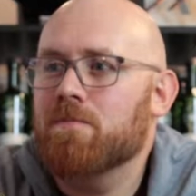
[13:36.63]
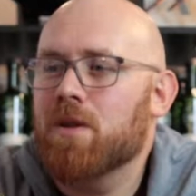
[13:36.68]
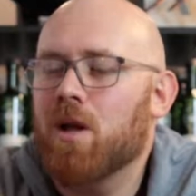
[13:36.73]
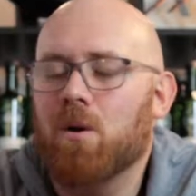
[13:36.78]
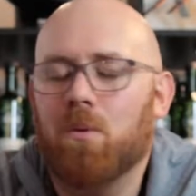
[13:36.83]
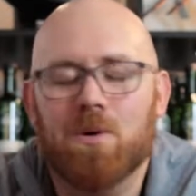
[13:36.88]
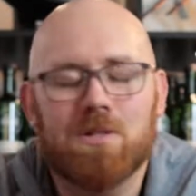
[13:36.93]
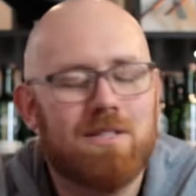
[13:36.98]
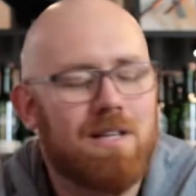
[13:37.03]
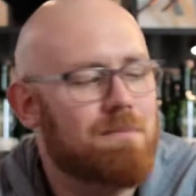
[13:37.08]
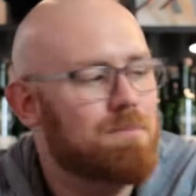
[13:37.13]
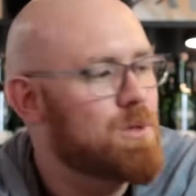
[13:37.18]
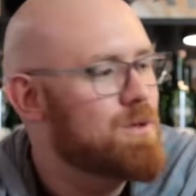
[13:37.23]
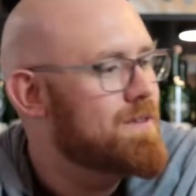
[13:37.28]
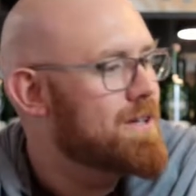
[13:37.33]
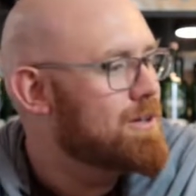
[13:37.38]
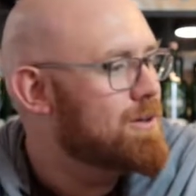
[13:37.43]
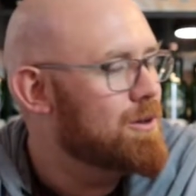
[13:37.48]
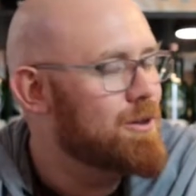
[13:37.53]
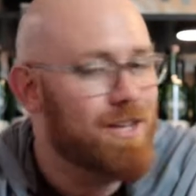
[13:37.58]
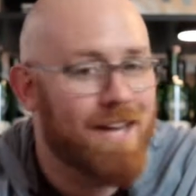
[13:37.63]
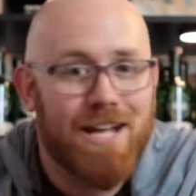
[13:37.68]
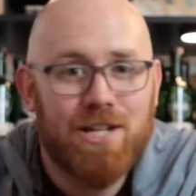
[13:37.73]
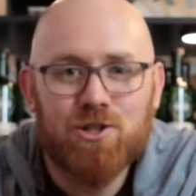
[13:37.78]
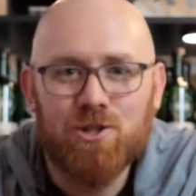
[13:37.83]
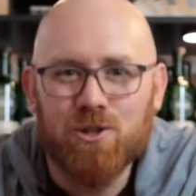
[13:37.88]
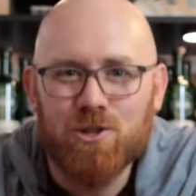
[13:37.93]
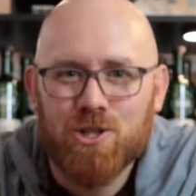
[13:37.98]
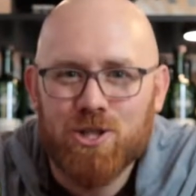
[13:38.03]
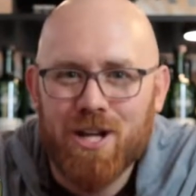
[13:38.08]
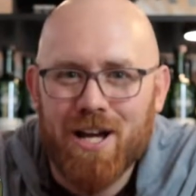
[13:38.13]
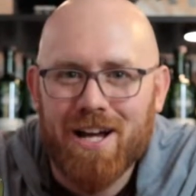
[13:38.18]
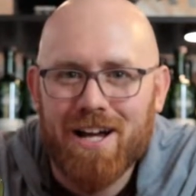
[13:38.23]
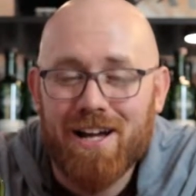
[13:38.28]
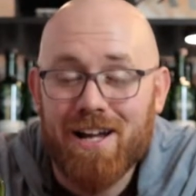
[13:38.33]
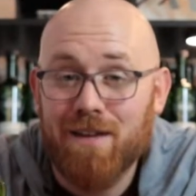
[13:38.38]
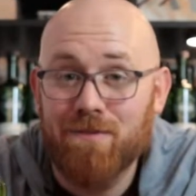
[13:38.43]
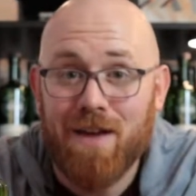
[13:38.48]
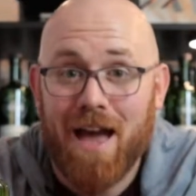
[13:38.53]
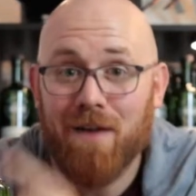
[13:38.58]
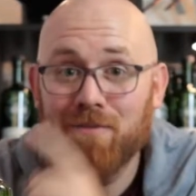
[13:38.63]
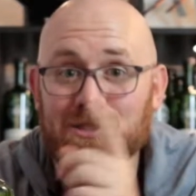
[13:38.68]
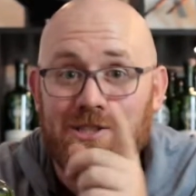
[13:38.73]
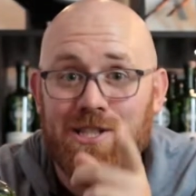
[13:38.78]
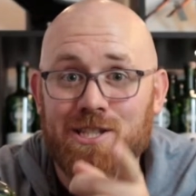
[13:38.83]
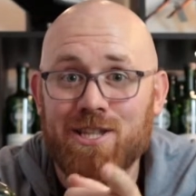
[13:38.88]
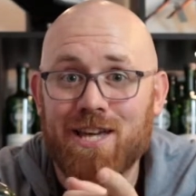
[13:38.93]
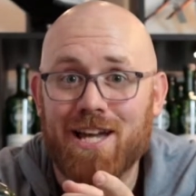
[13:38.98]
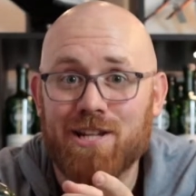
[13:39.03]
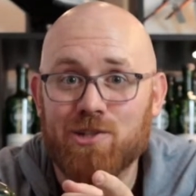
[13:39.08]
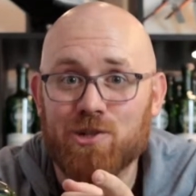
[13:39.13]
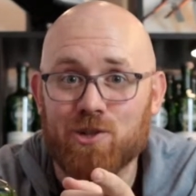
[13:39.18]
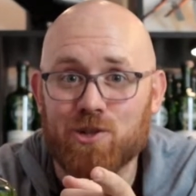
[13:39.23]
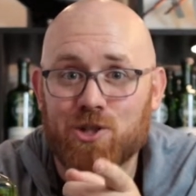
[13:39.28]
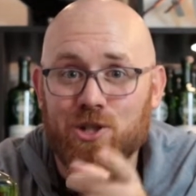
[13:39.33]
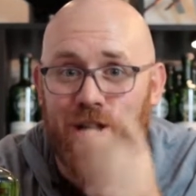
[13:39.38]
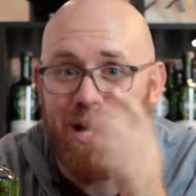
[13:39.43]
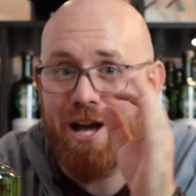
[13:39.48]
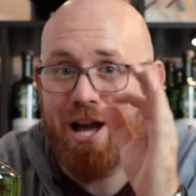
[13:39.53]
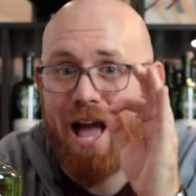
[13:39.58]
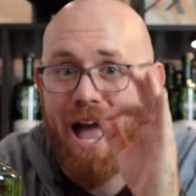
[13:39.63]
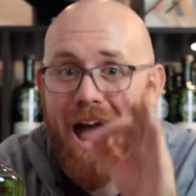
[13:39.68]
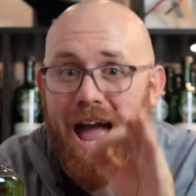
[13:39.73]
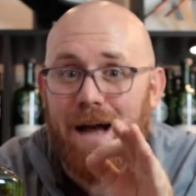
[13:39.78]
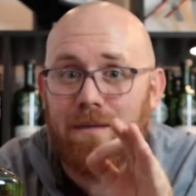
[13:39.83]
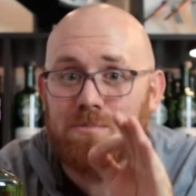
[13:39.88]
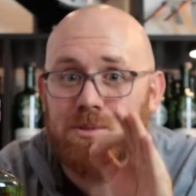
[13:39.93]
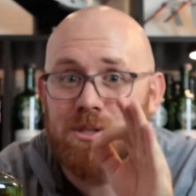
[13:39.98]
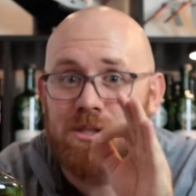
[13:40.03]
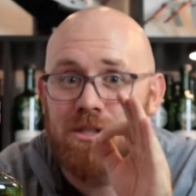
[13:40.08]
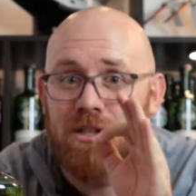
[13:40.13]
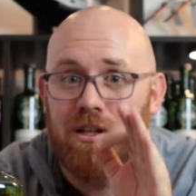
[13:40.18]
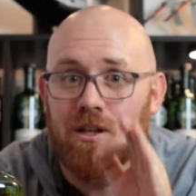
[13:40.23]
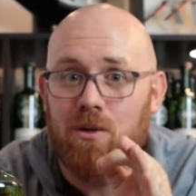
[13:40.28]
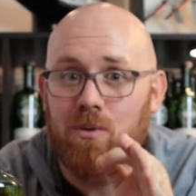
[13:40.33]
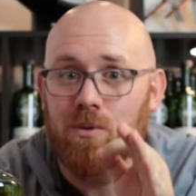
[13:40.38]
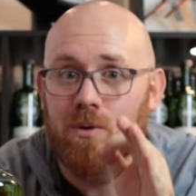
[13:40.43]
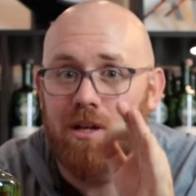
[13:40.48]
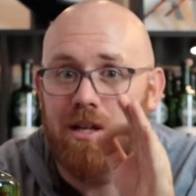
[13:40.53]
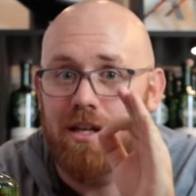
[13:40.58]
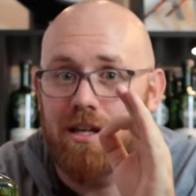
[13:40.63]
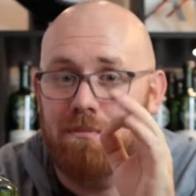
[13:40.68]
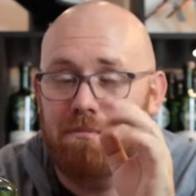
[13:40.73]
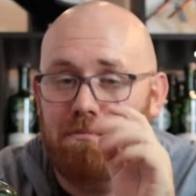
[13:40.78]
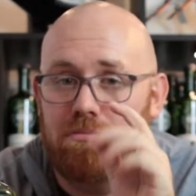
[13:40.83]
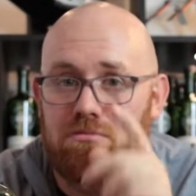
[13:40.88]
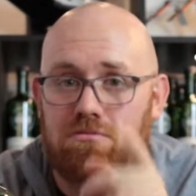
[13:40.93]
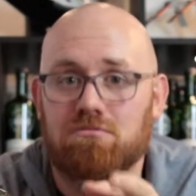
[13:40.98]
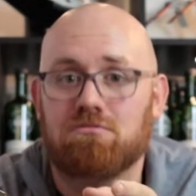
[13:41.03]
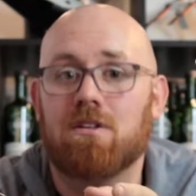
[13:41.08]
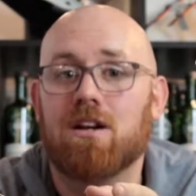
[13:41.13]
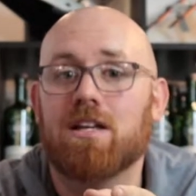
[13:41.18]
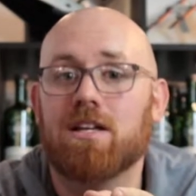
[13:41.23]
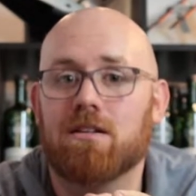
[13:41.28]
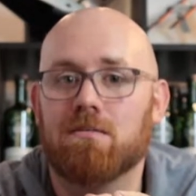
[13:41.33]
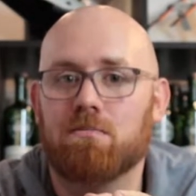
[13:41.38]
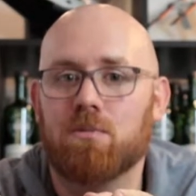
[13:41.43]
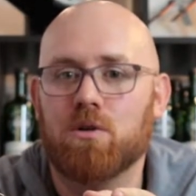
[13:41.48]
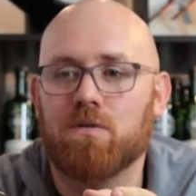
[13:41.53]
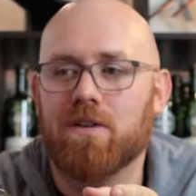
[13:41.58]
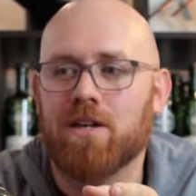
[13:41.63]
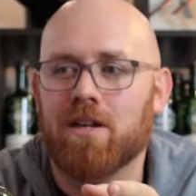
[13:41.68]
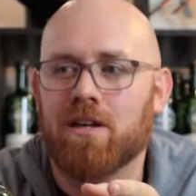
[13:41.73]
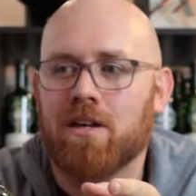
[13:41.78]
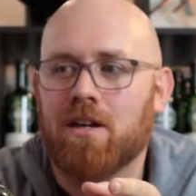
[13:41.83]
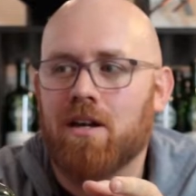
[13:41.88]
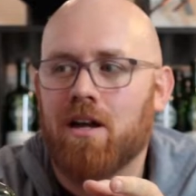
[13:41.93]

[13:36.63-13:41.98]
what's that movie called? The Angel's Share. And if you haven't seen The Angel's Share, absolutely brilliant movie.